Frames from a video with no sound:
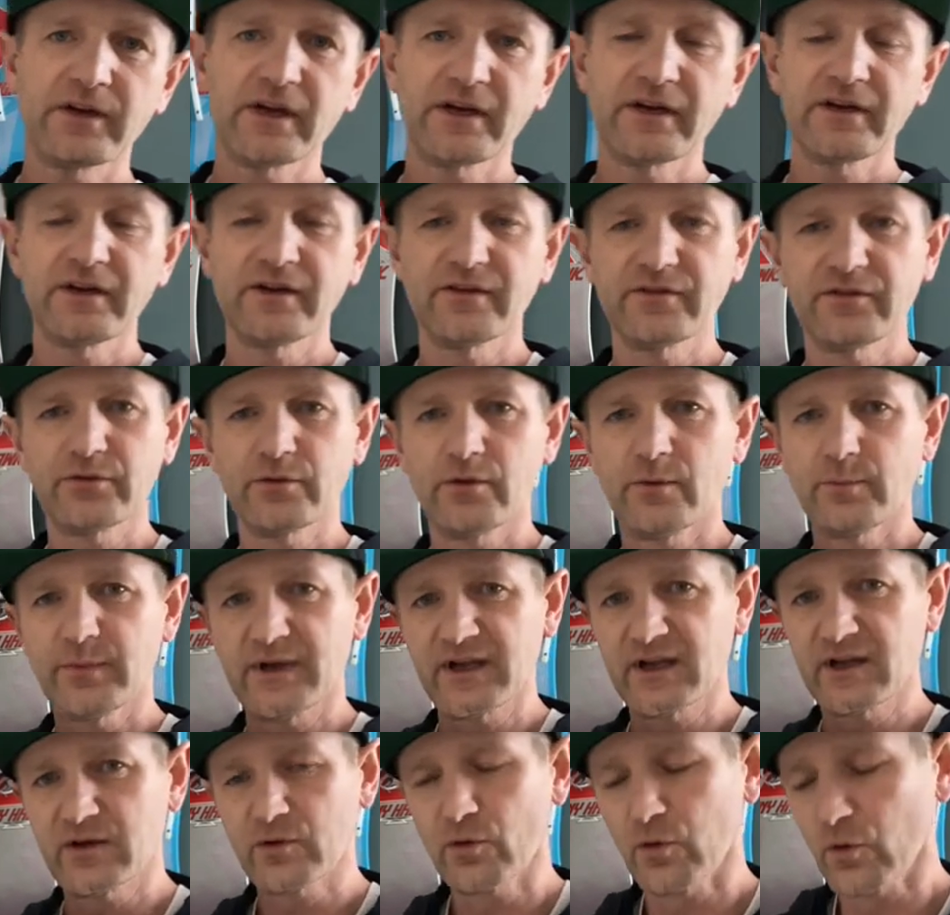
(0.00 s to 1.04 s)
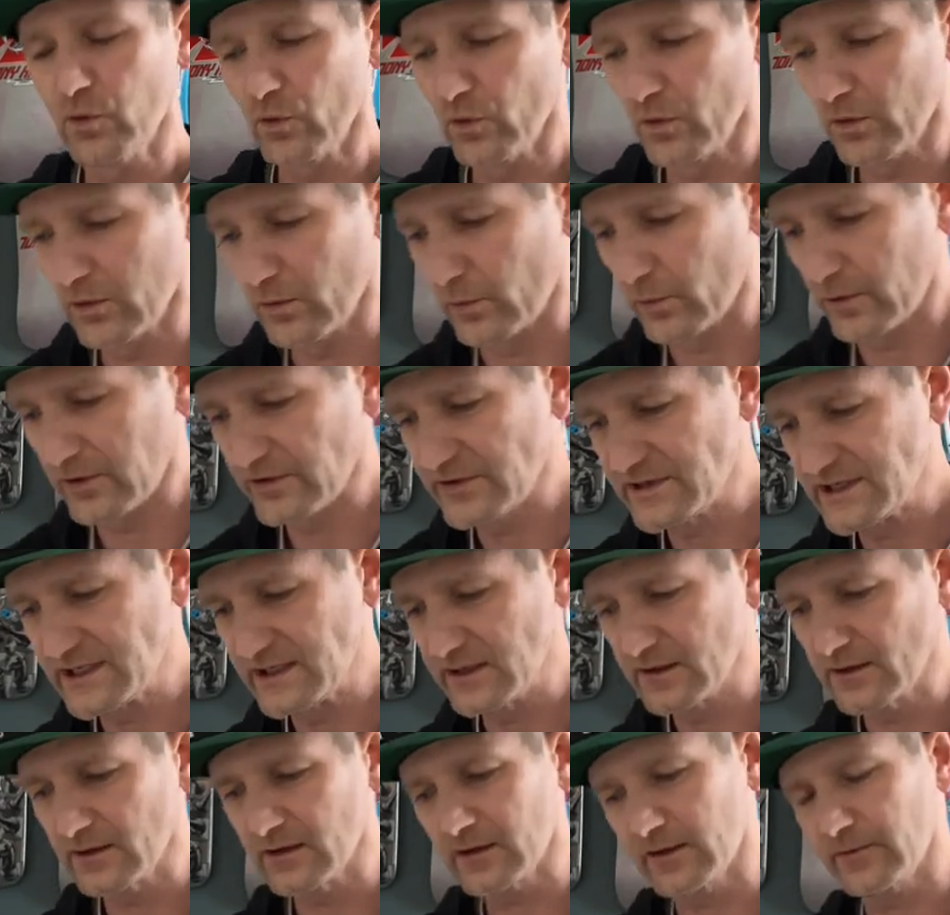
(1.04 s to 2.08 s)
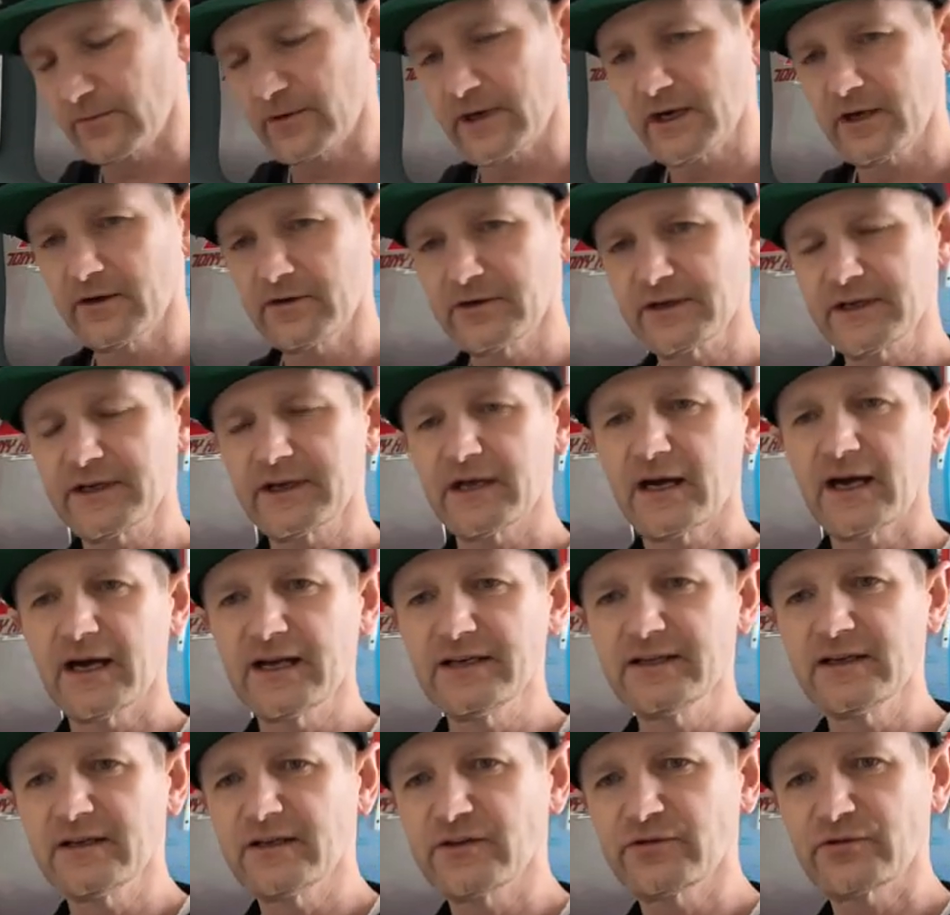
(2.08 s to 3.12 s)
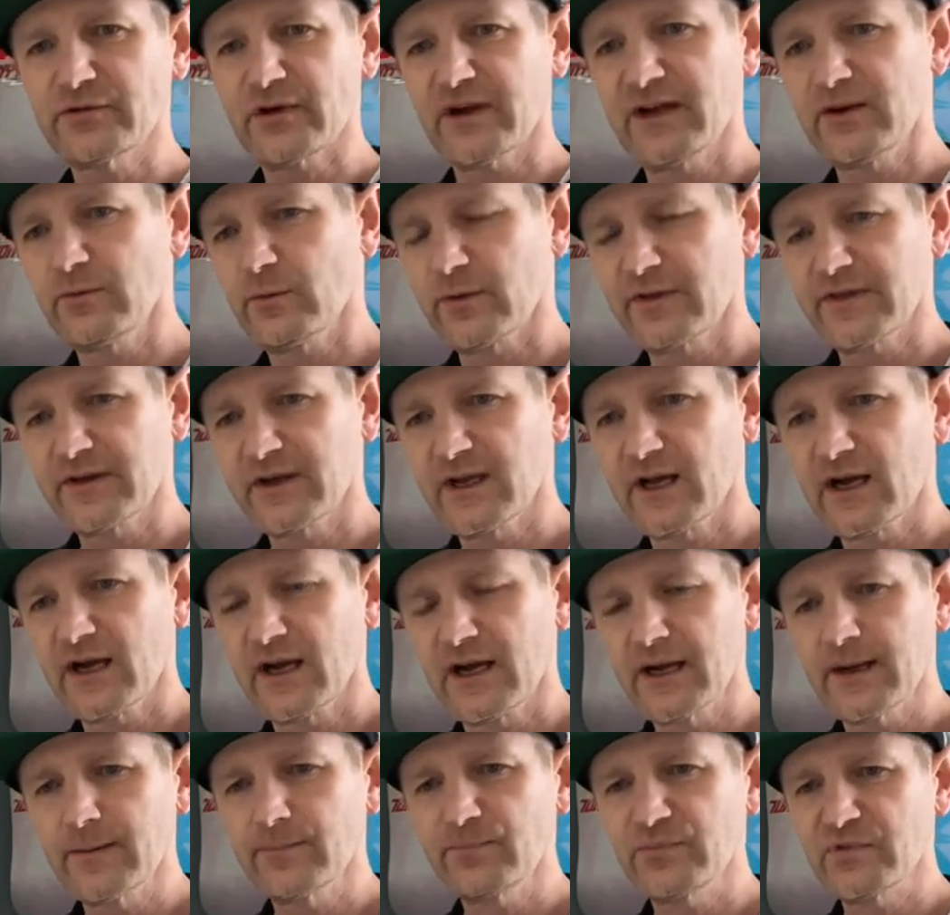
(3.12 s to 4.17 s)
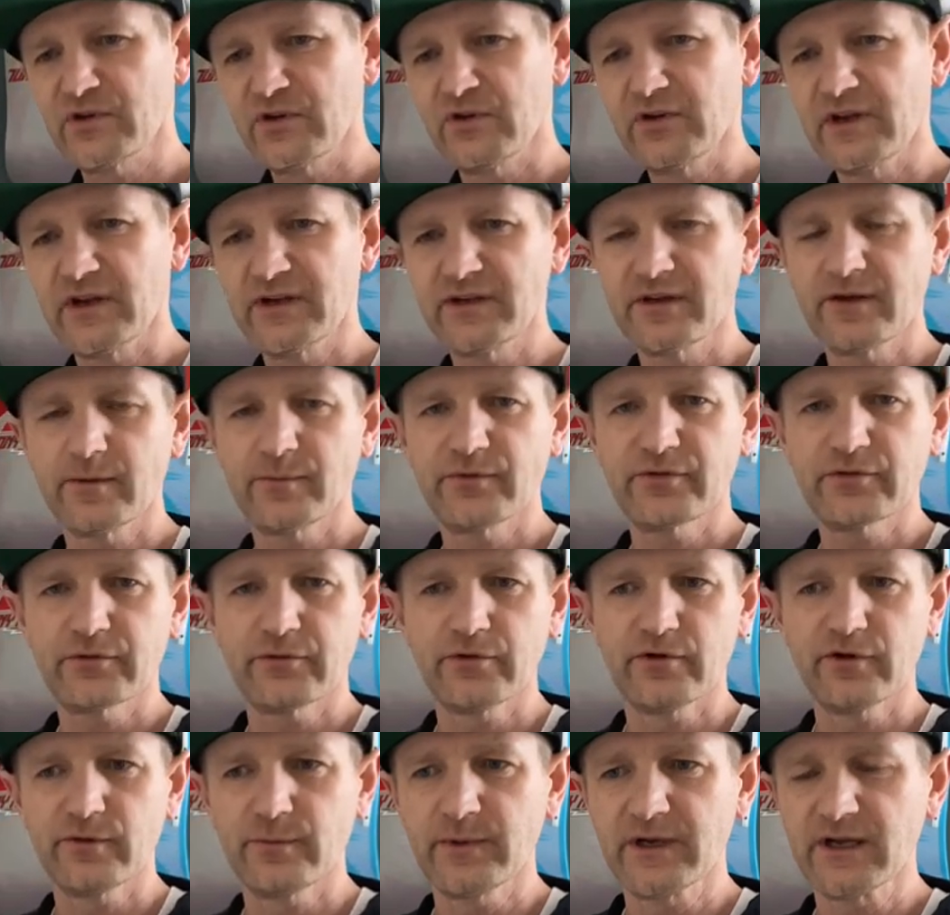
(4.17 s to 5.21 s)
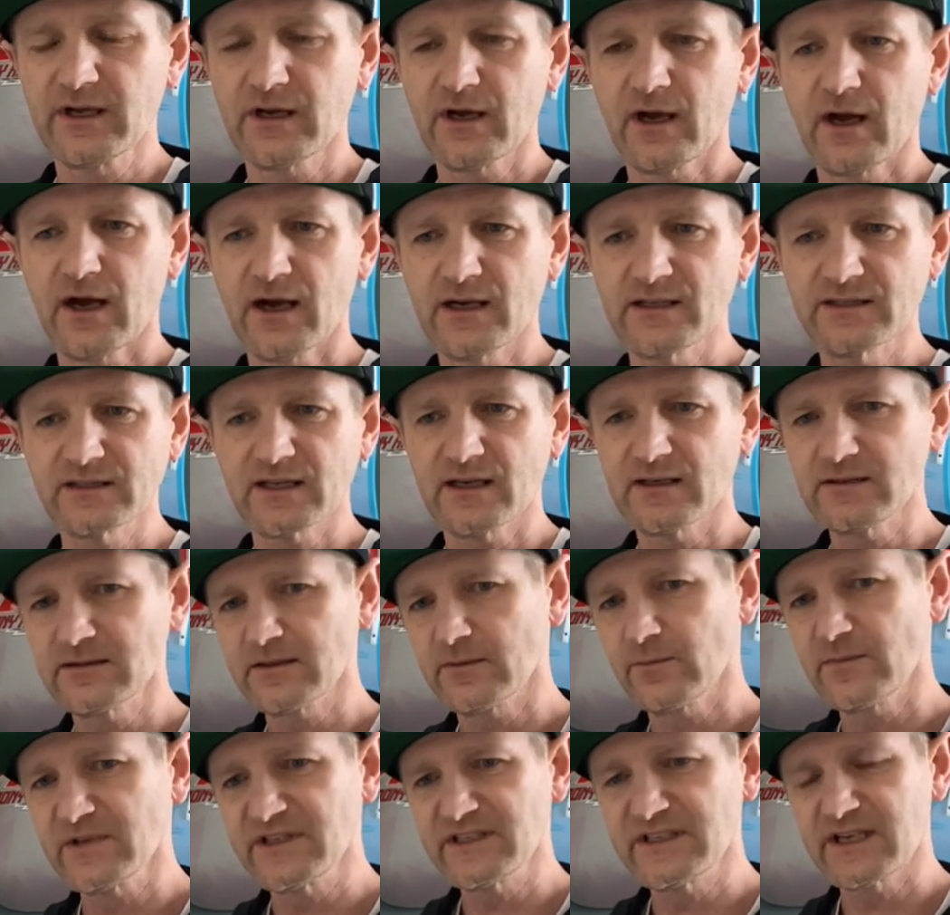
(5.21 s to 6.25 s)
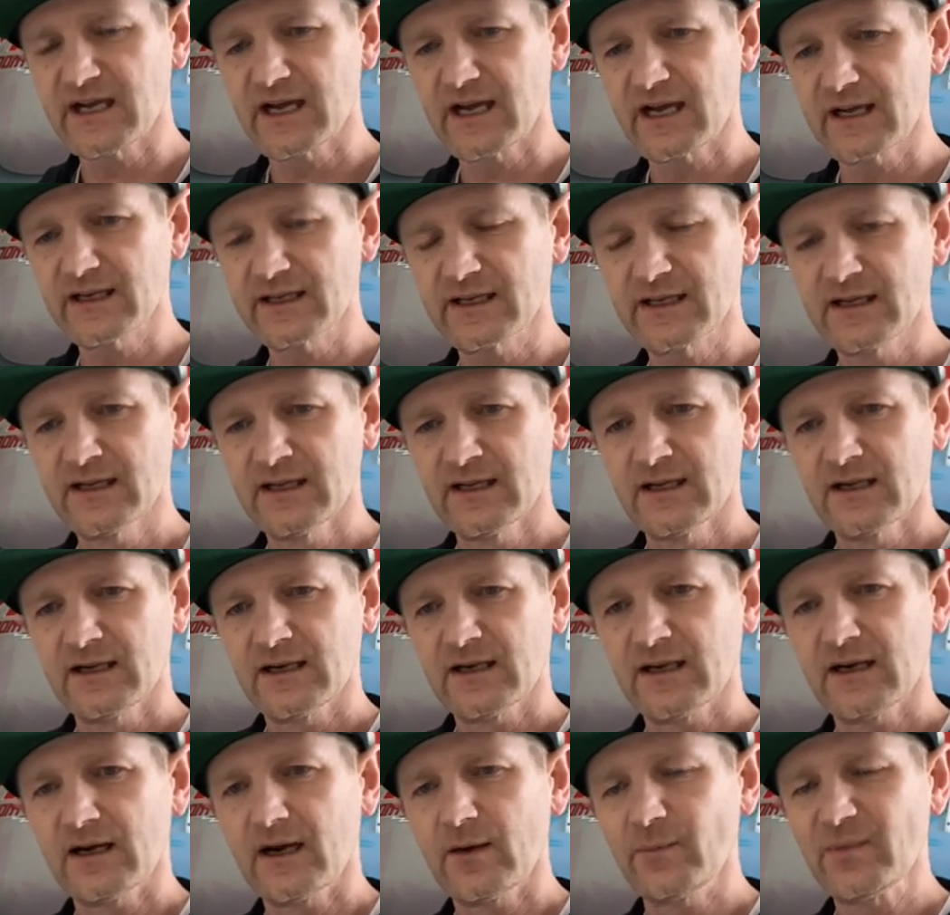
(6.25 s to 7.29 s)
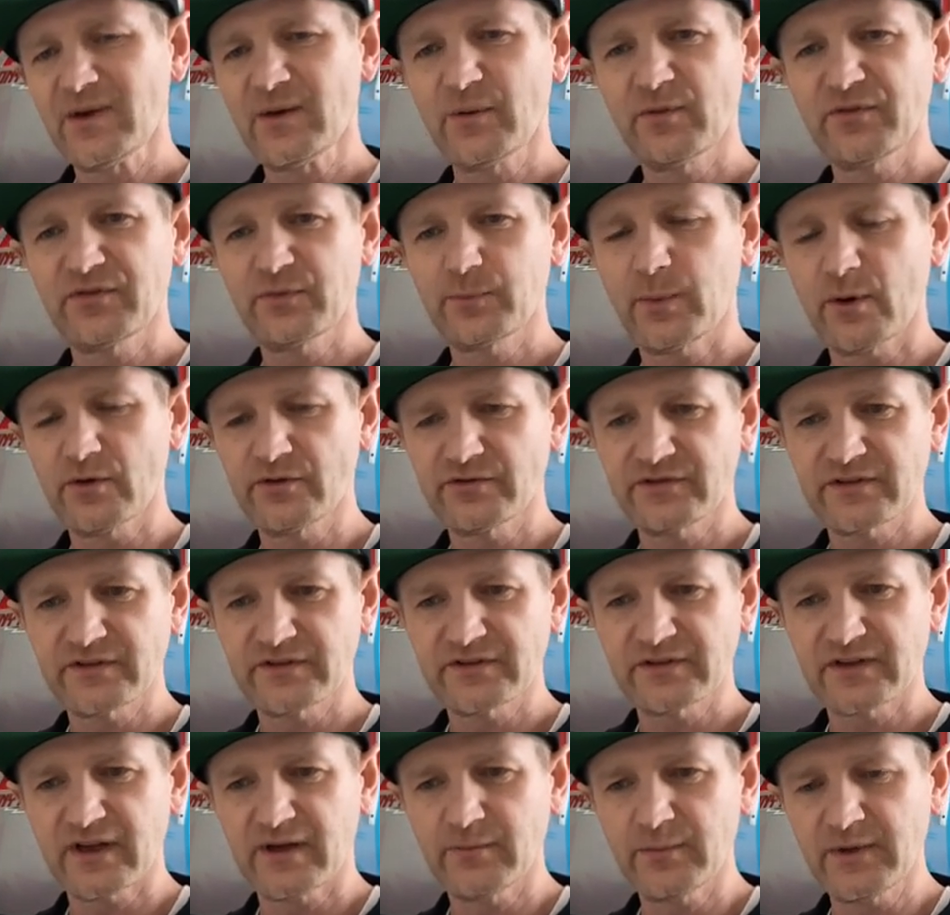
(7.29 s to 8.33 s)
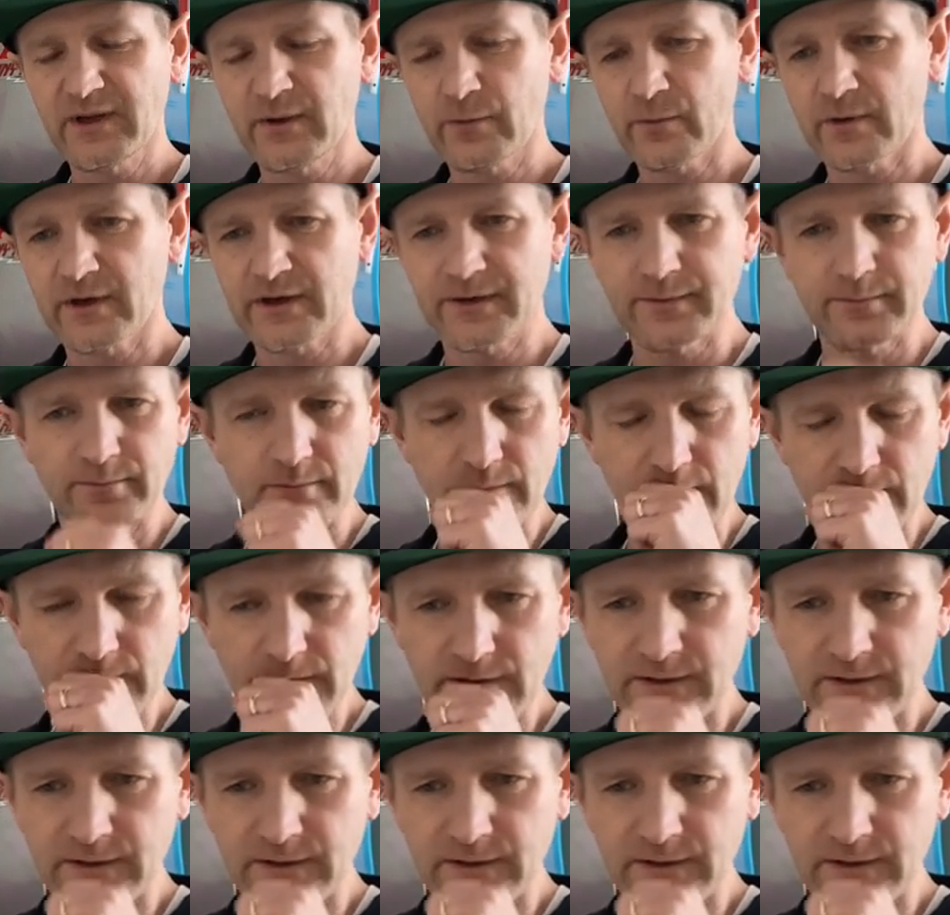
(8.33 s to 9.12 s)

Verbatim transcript: getting into a big whole ordeal around it, I did a trade with a guy. Dude ended up screwing me. I sent him the deck. Um, he was supposed to send me one.